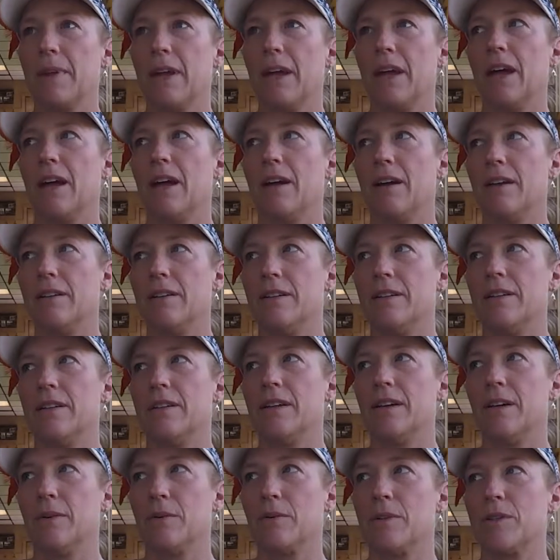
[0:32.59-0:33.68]
And
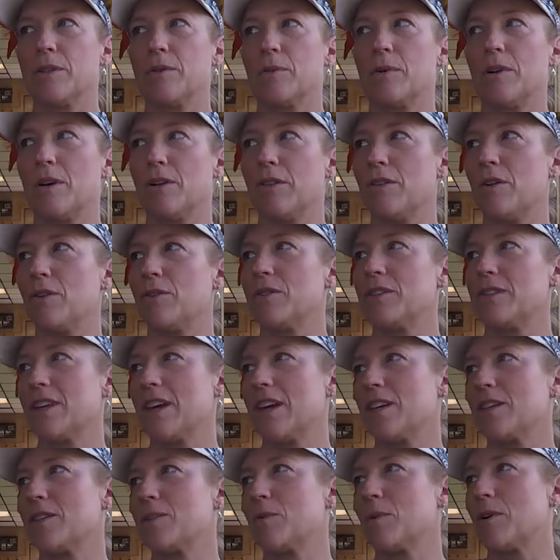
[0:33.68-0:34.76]
it was one of those
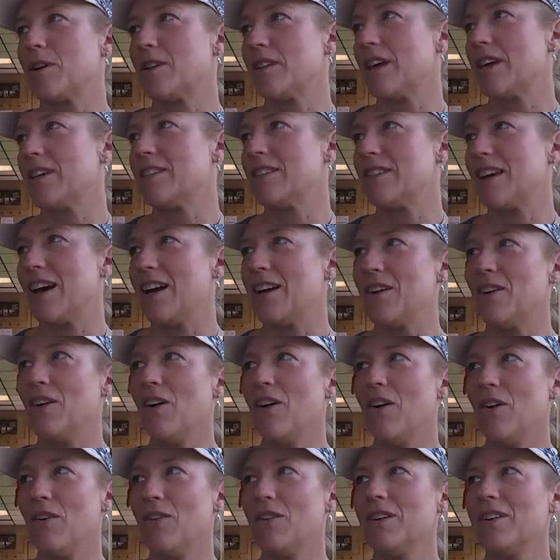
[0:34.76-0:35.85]
things where they said,
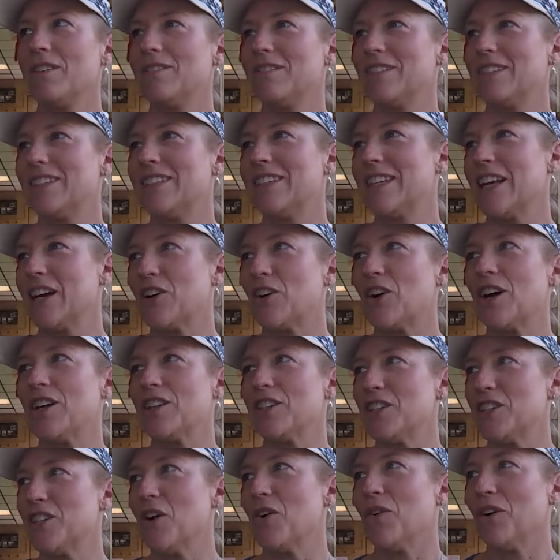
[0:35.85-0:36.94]
oh,
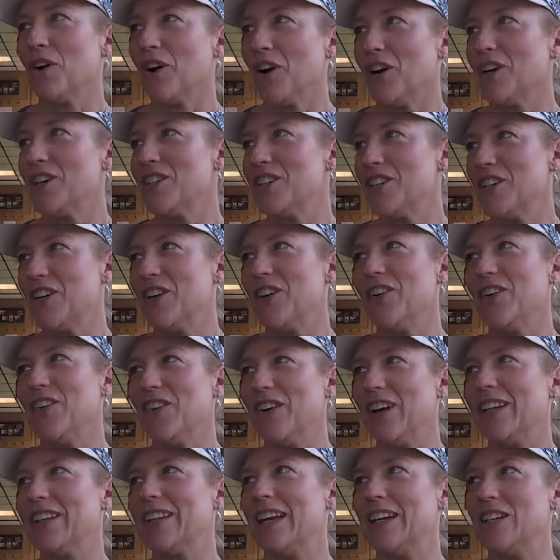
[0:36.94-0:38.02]
cigarettes don't hurt you.
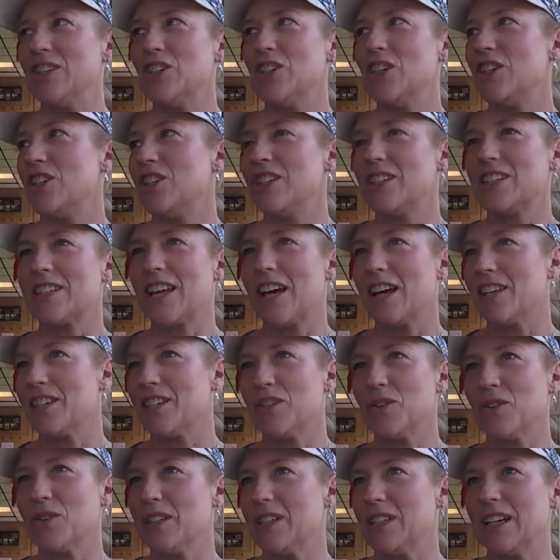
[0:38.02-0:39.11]
And then she just got
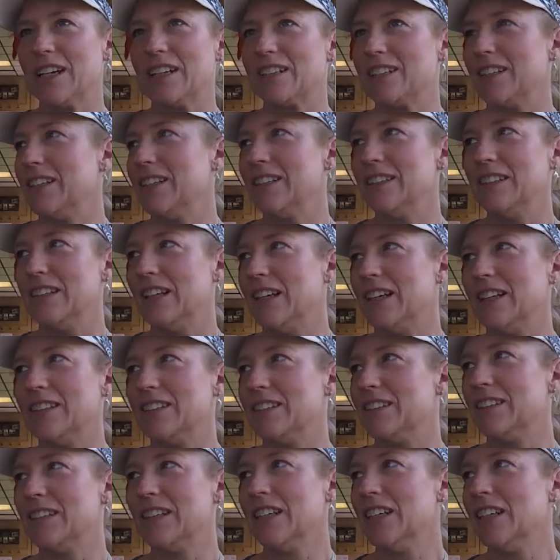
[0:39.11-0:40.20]
so addicted that
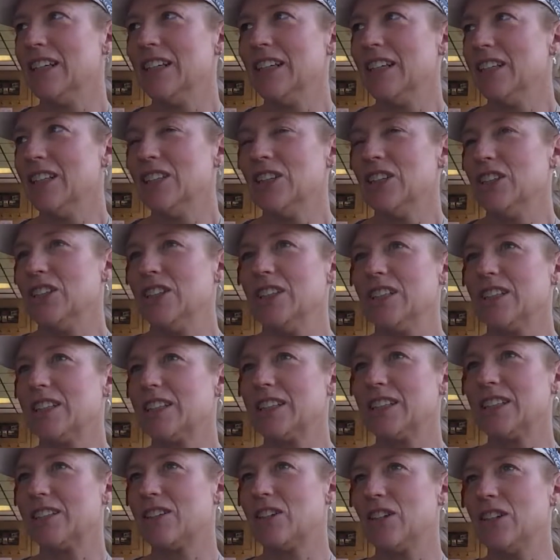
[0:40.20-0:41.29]
she
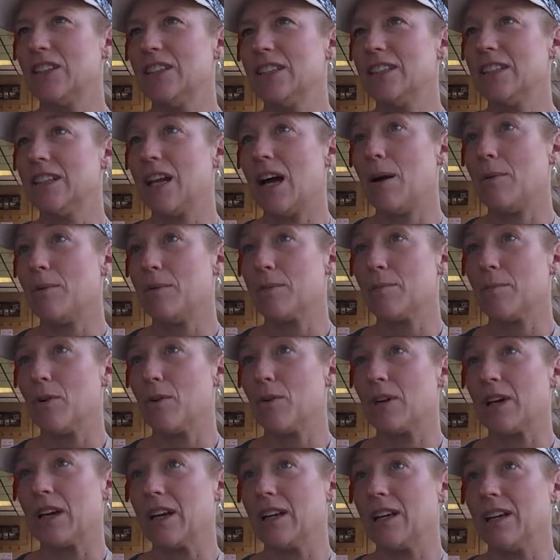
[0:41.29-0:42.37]
just couldn't stop
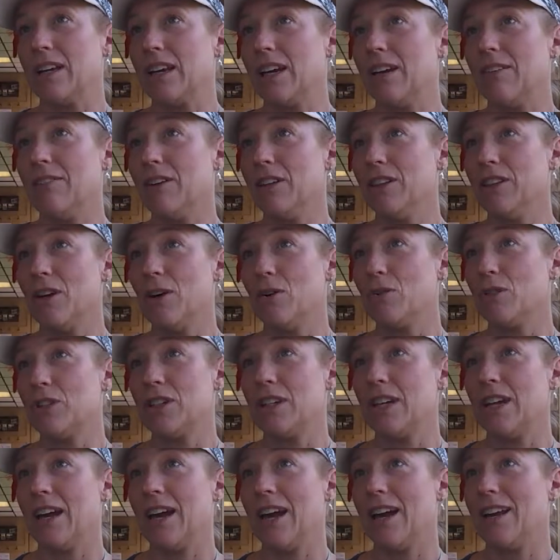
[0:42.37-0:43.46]
smoking. Even though
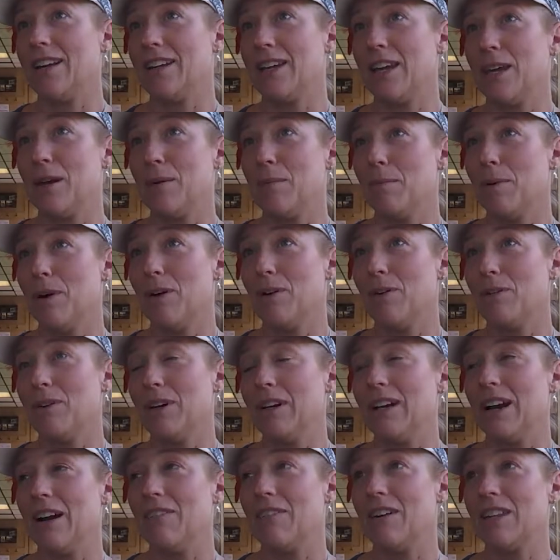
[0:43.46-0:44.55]
she had chemo
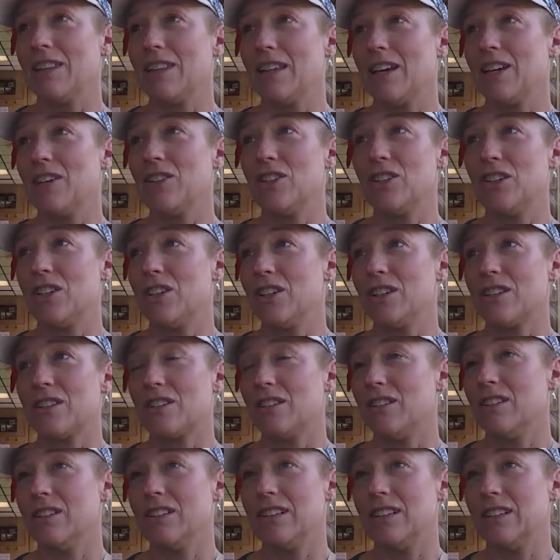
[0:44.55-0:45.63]
and everything, she just
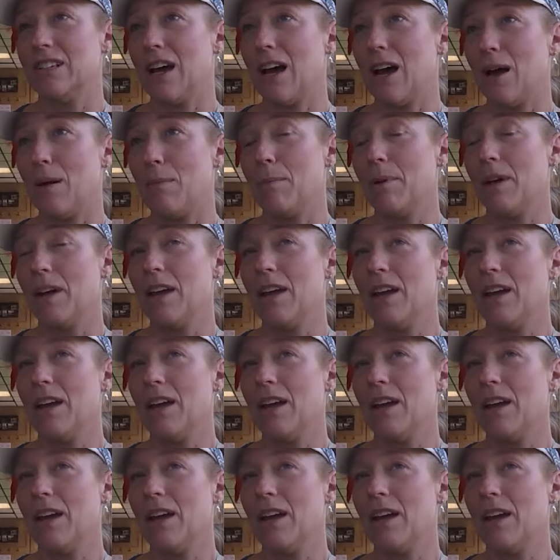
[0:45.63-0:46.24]
couldn't stop.